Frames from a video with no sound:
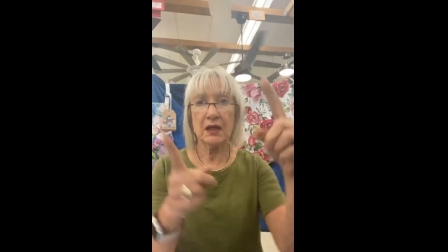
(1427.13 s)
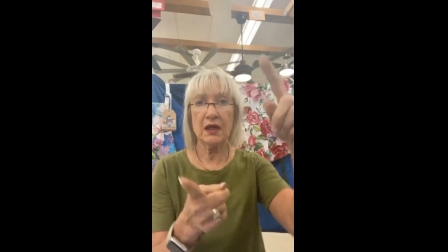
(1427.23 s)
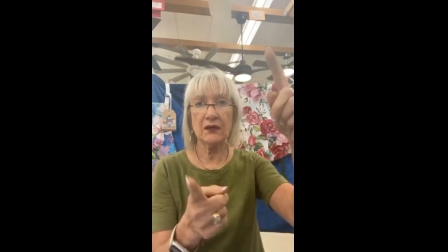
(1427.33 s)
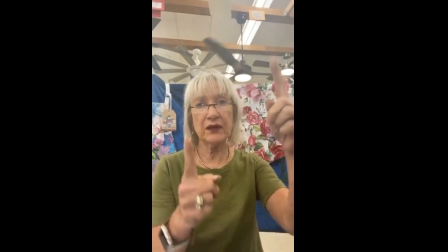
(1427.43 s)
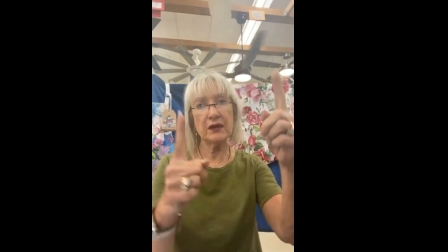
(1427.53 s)

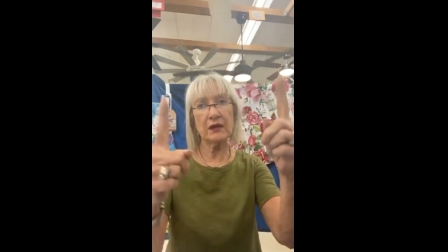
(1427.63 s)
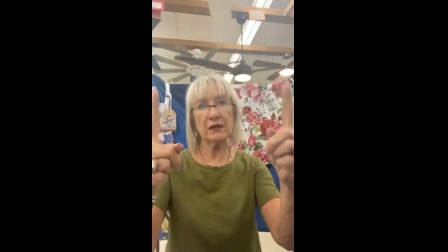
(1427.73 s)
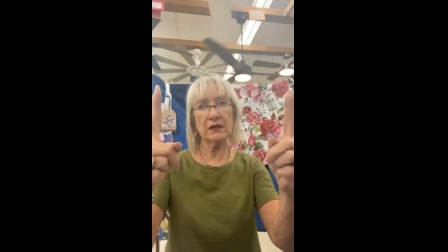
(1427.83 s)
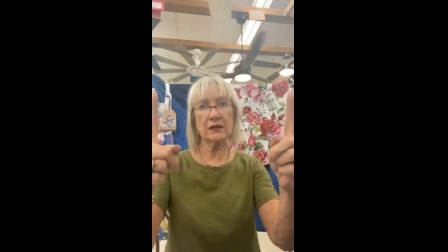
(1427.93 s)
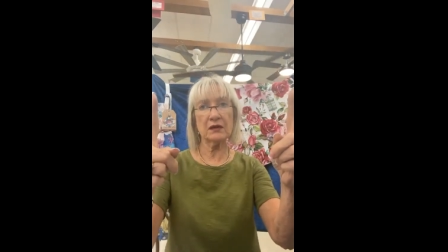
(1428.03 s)
And
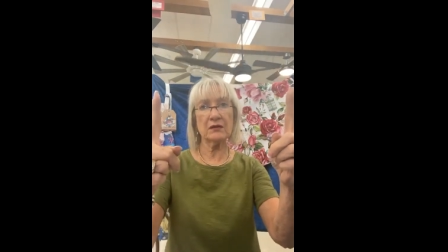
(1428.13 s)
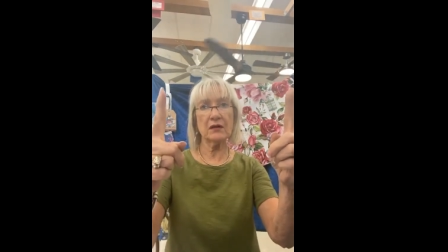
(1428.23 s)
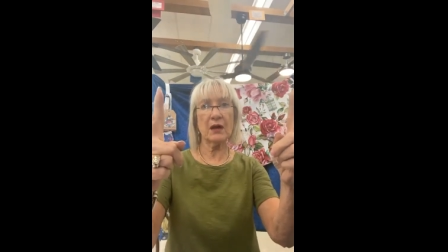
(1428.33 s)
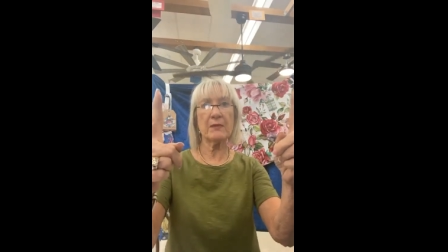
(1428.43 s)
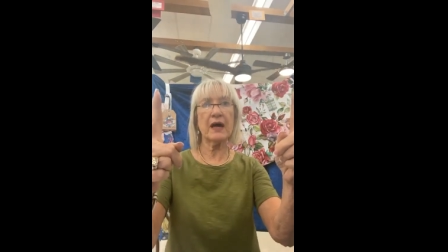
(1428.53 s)
they're, you
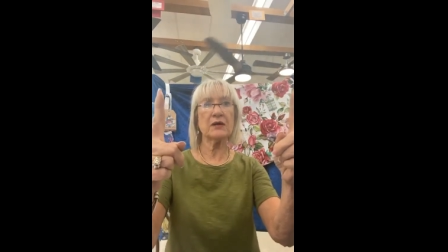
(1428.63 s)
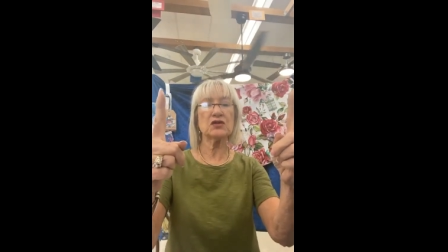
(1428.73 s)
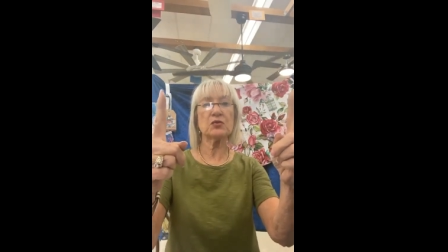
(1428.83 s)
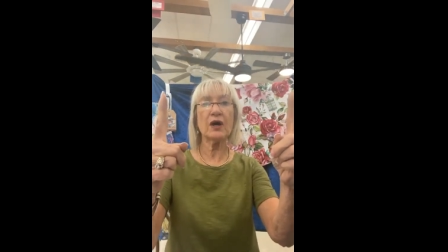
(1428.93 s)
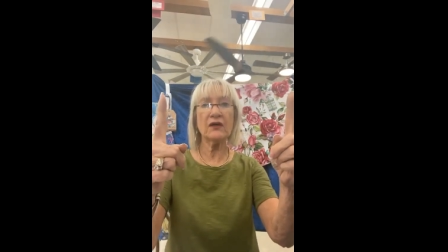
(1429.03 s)
know,
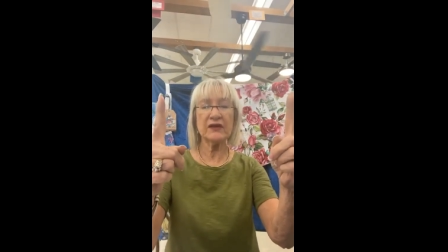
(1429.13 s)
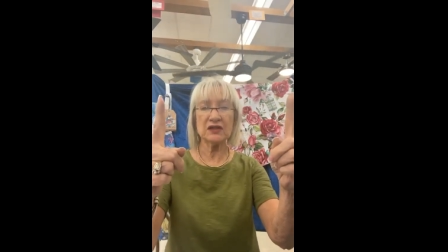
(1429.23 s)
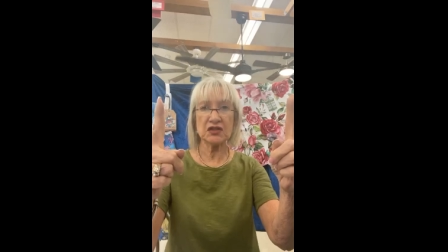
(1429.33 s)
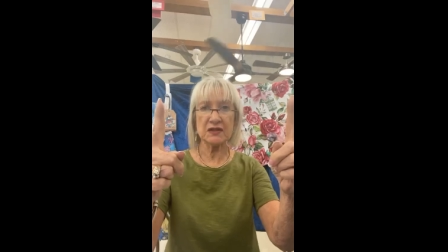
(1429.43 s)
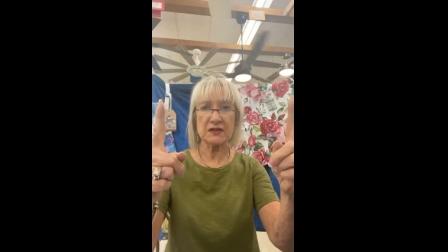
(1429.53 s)
about 12
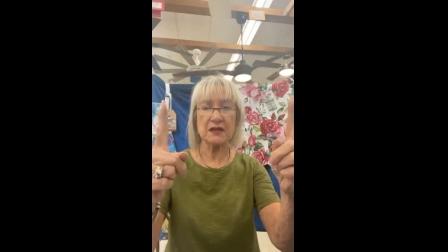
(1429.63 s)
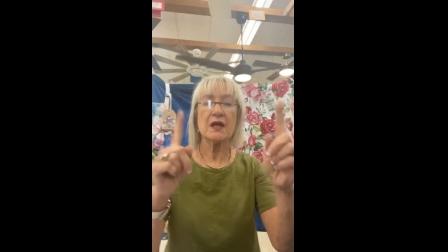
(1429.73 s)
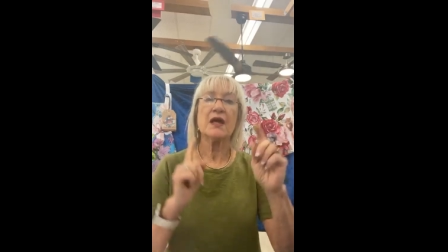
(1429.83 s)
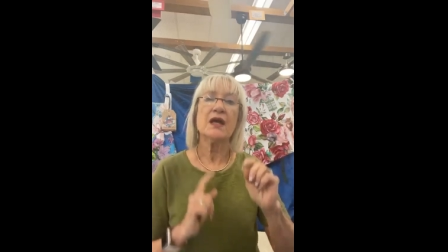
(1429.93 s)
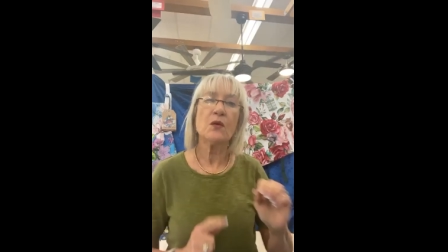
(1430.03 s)
inches.
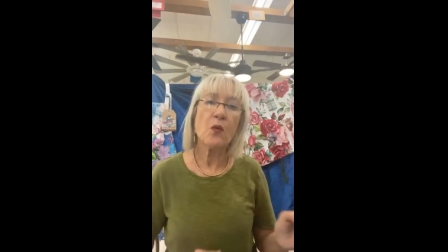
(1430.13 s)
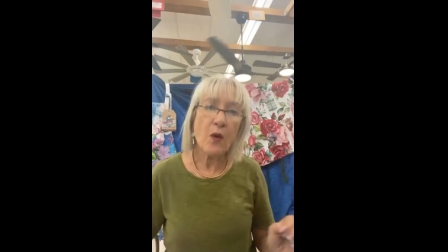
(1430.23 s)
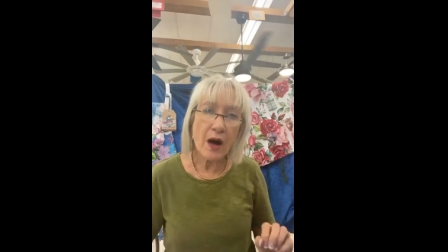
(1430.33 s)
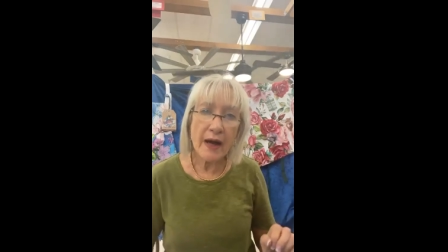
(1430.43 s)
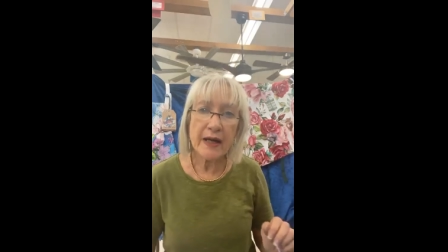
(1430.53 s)
And
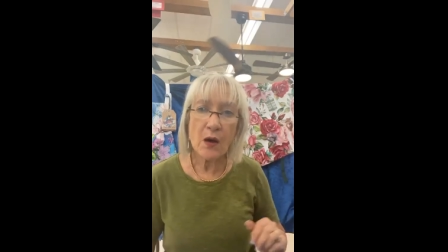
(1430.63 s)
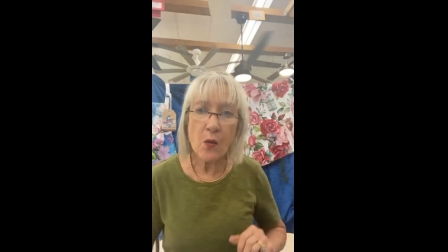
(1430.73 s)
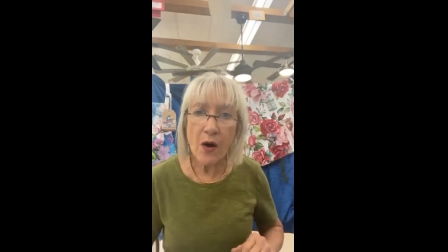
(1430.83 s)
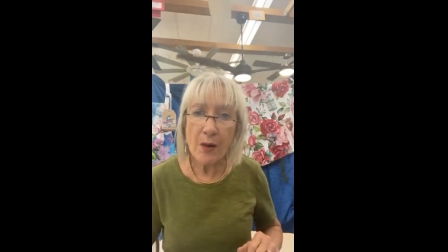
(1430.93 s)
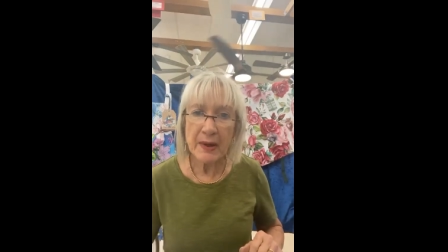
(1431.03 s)
why a
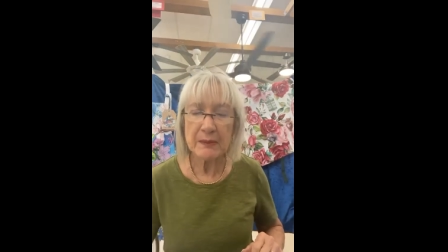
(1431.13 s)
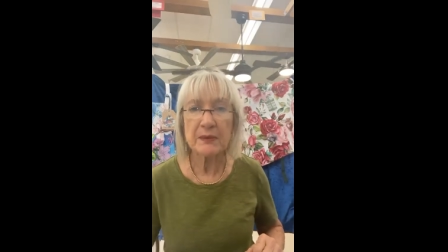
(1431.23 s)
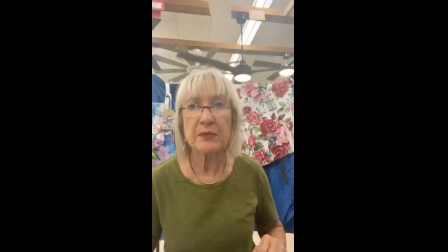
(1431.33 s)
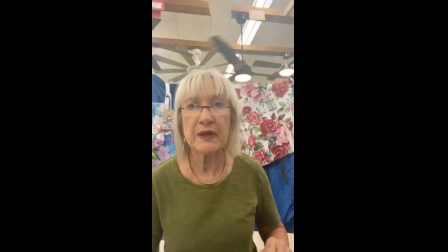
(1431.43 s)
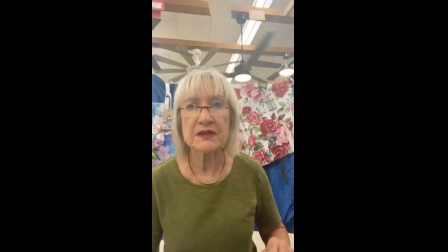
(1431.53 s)

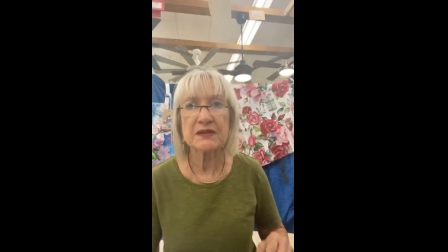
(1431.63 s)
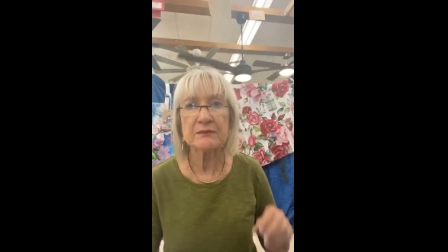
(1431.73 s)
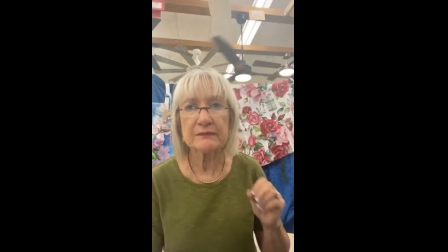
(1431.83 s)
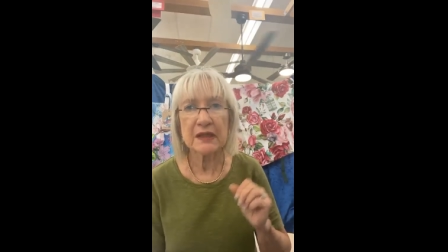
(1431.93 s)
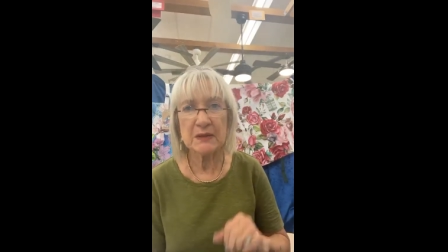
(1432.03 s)
wallpaper brush?
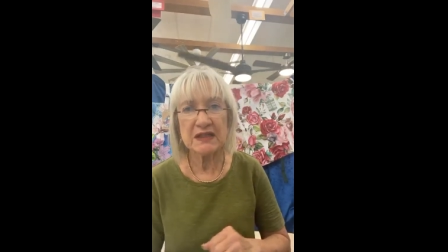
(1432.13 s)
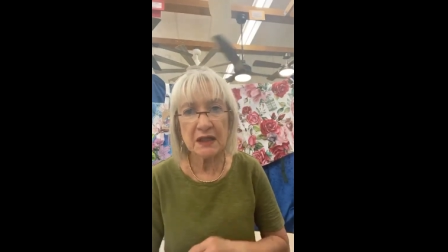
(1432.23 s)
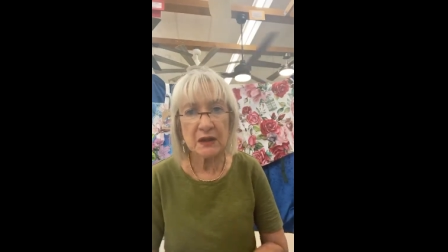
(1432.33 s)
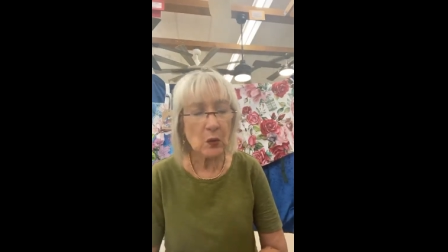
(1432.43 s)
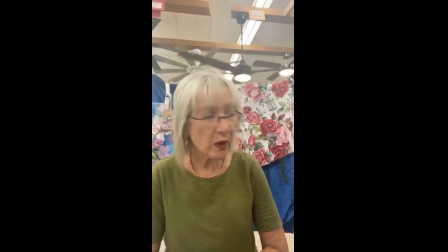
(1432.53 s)
Let me
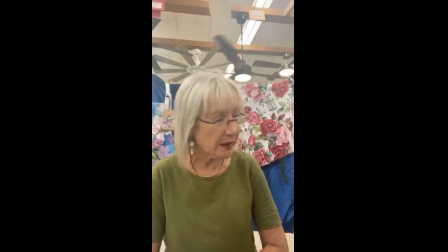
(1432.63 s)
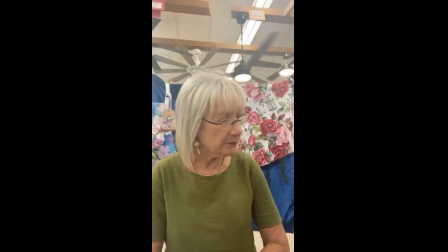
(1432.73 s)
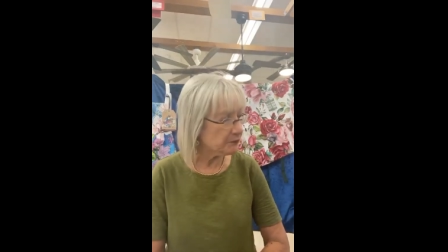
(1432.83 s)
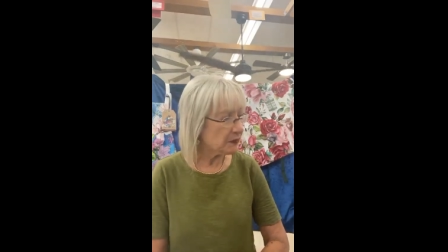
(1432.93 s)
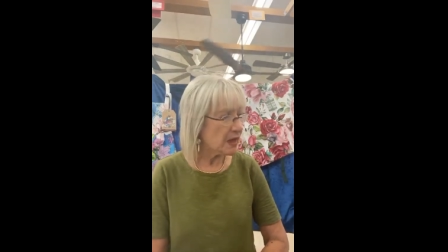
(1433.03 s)
tell you why.